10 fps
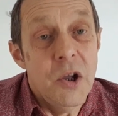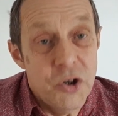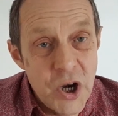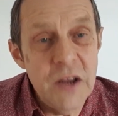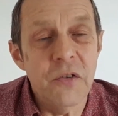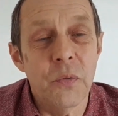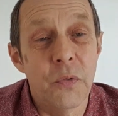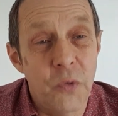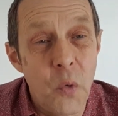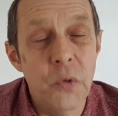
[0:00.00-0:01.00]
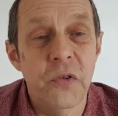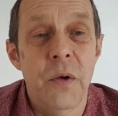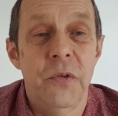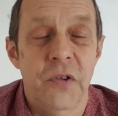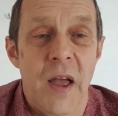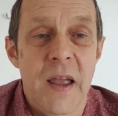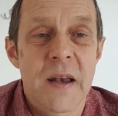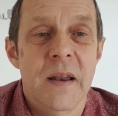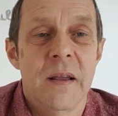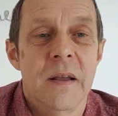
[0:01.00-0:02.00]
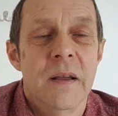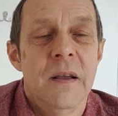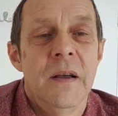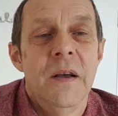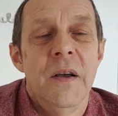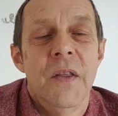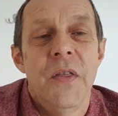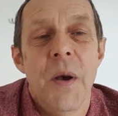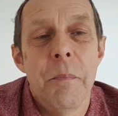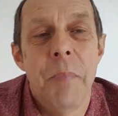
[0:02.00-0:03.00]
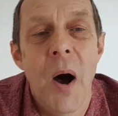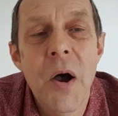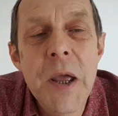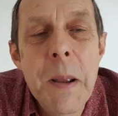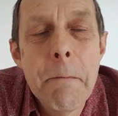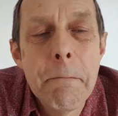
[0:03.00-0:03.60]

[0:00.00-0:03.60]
Jesus was also saying that by